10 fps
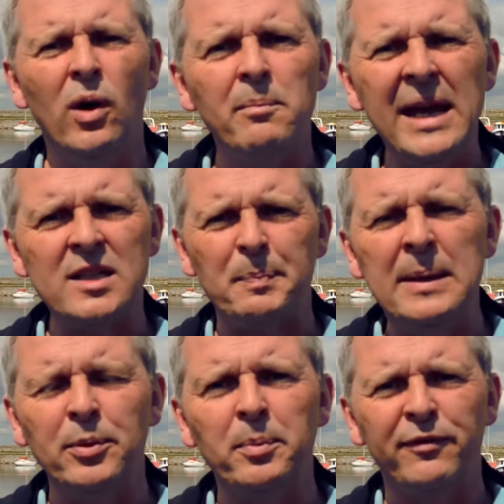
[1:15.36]
what makes
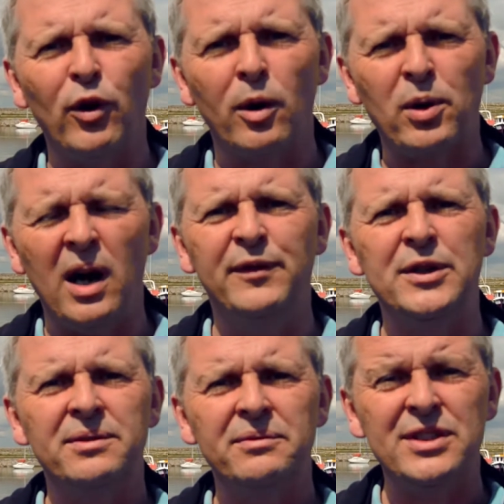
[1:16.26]
people before profit
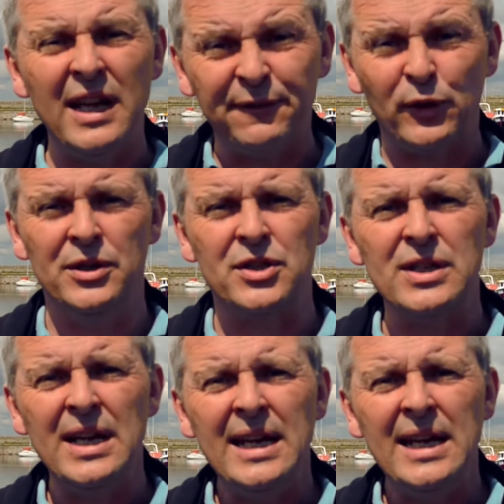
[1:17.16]
different